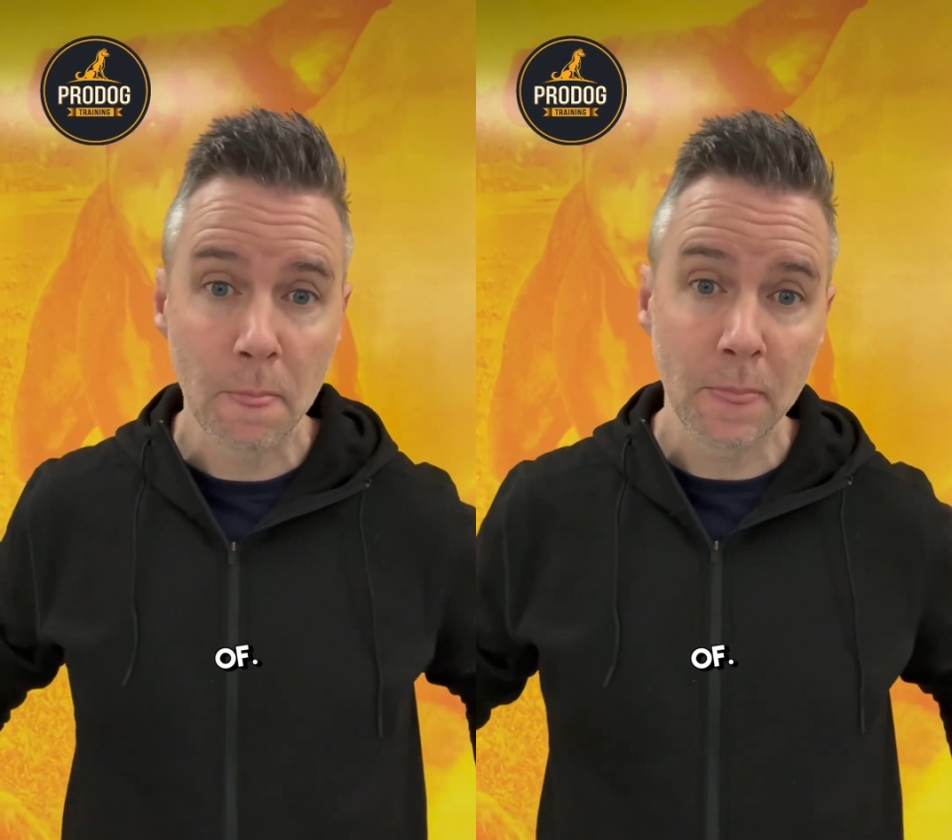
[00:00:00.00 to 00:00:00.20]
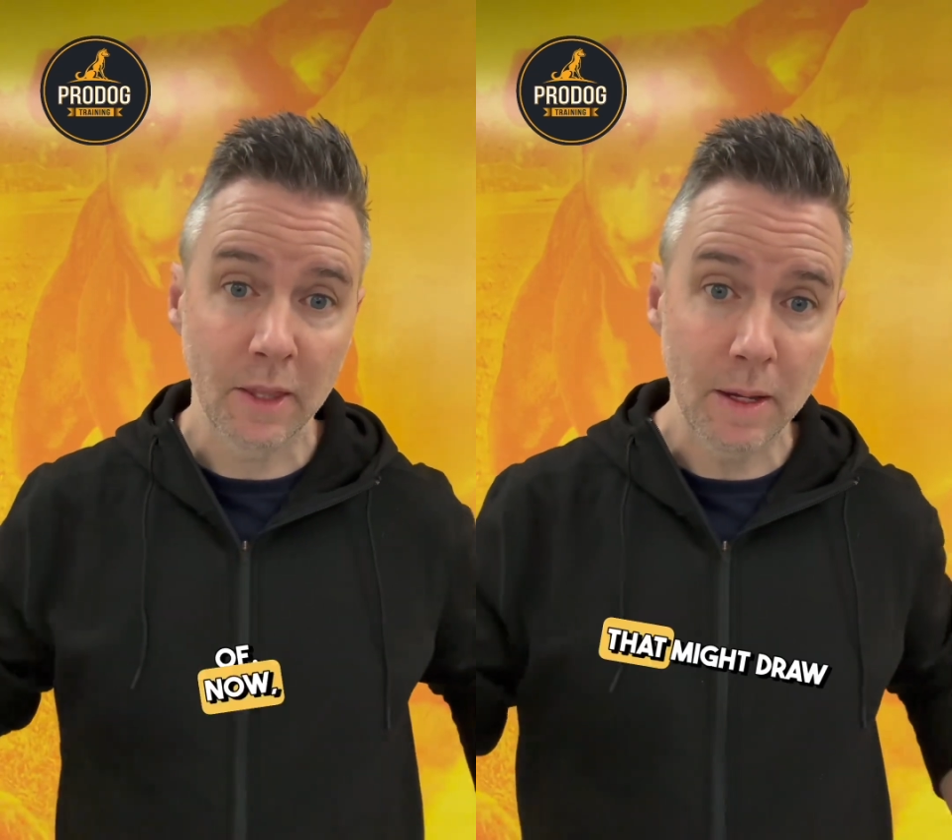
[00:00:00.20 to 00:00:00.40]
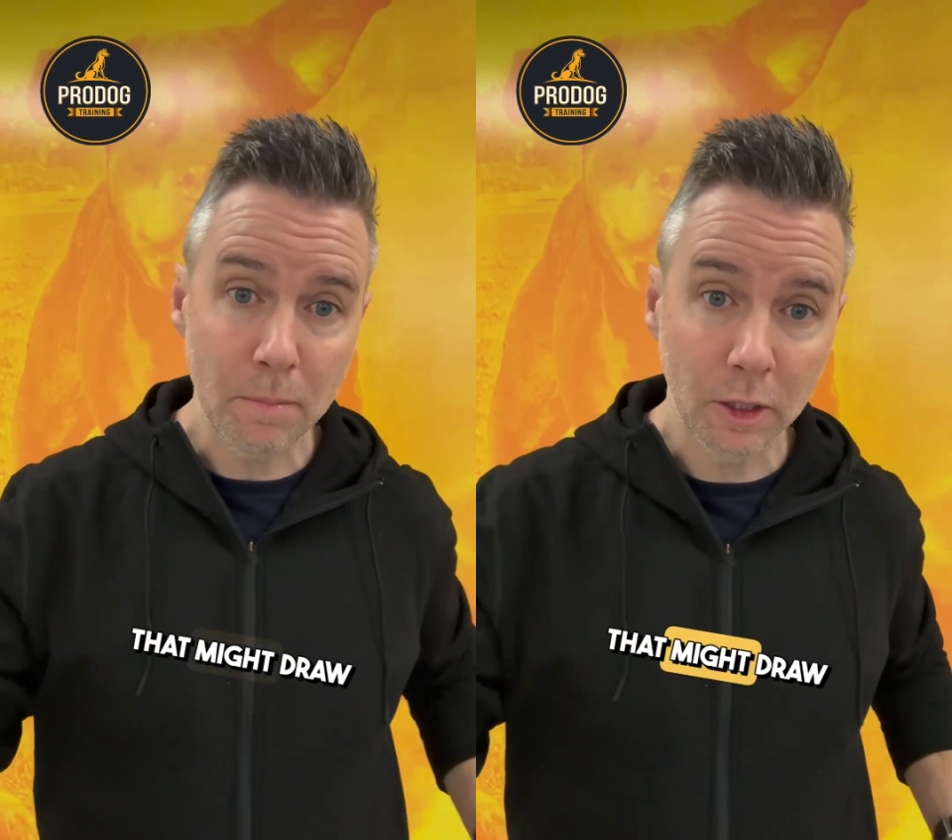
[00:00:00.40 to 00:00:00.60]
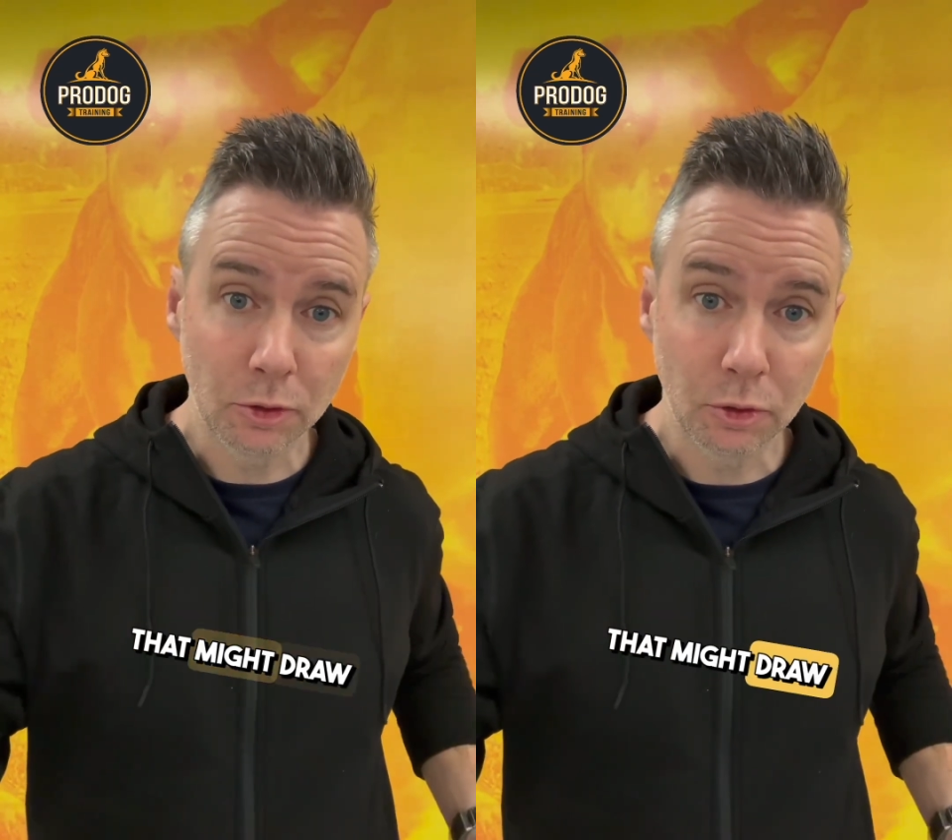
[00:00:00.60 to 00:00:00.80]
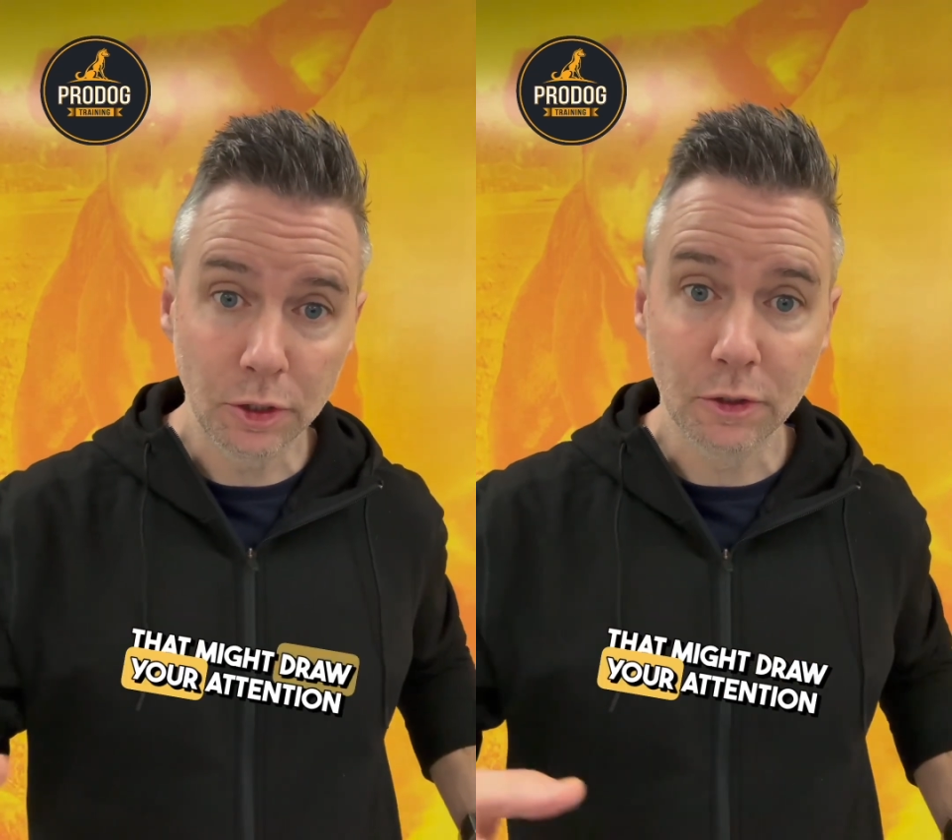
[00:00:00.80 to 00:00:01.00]
Now that might
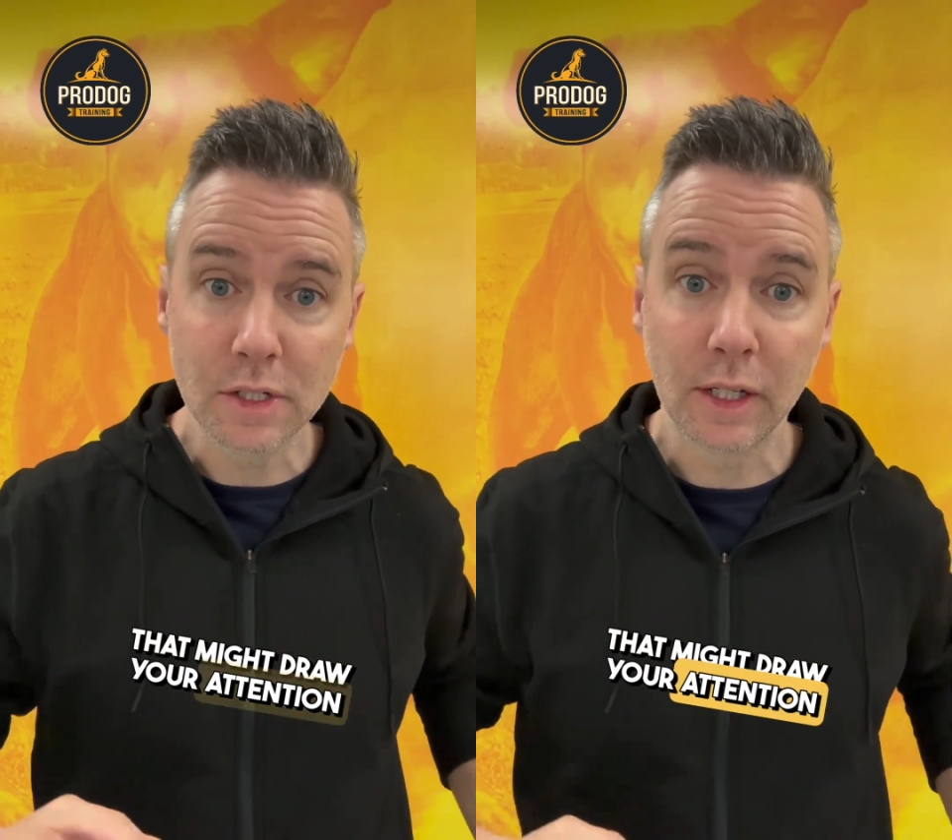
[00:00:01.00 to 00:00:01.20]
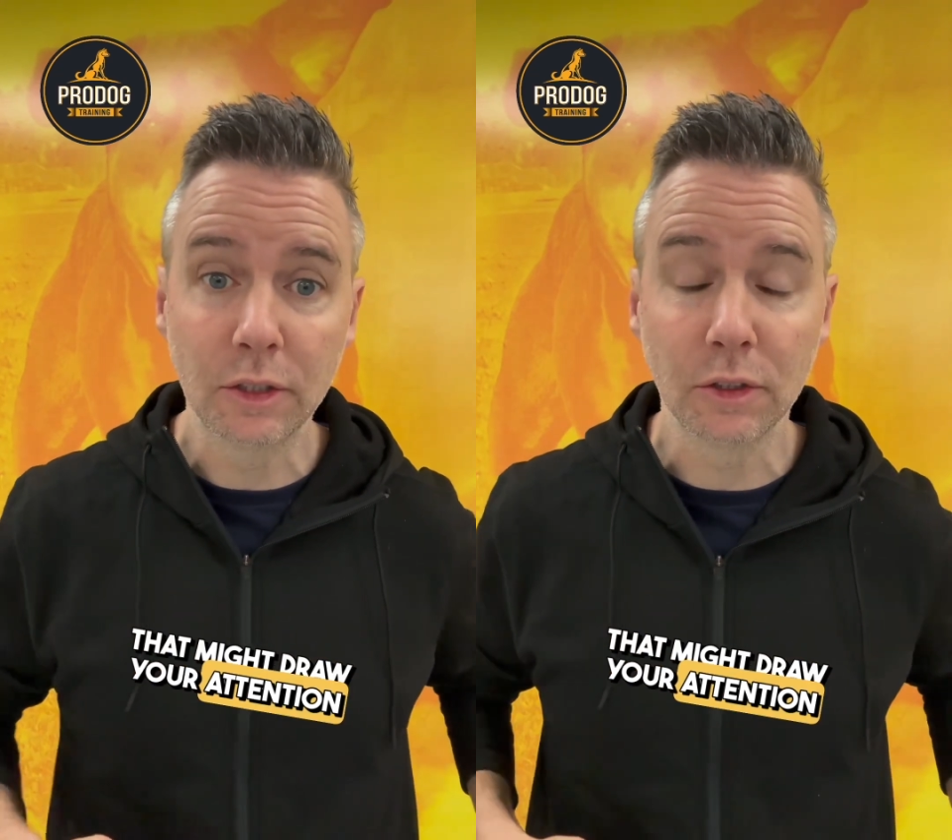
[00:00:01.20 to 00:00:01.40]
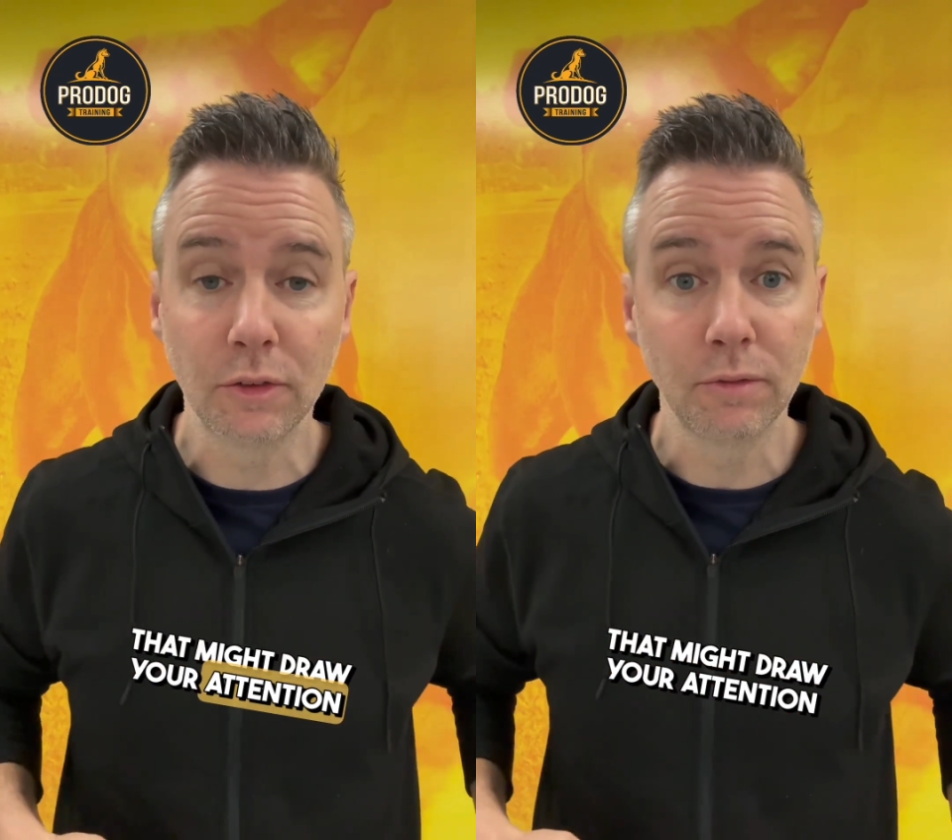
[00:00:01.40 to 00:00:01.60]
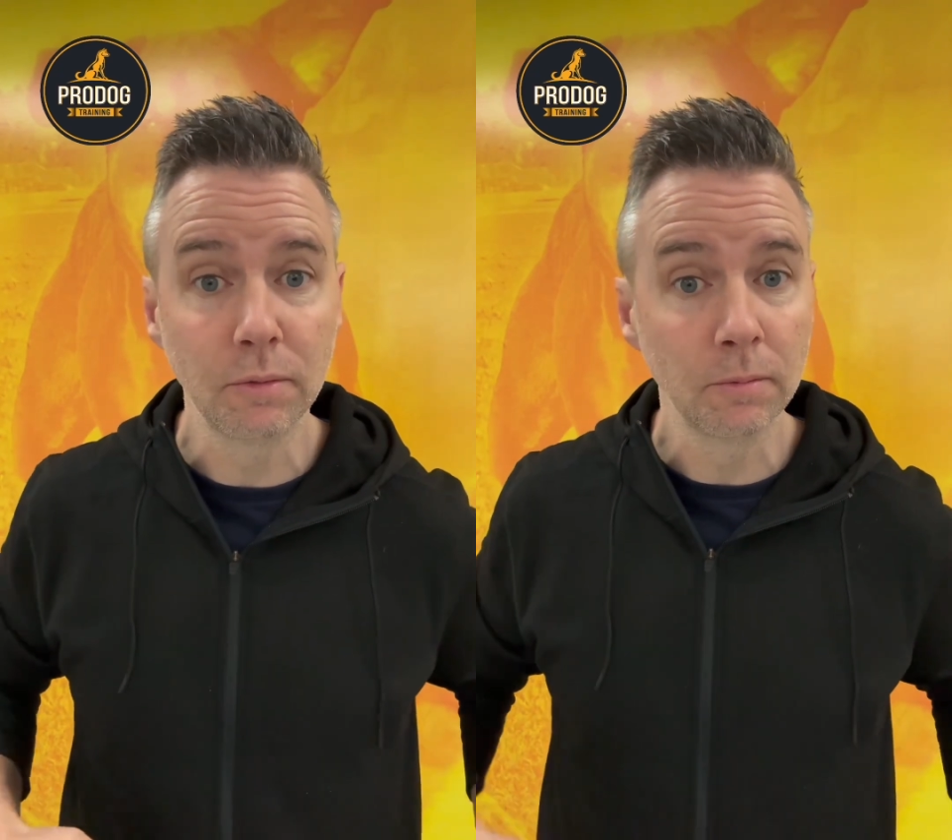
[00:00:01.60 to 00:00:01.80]
draw your attention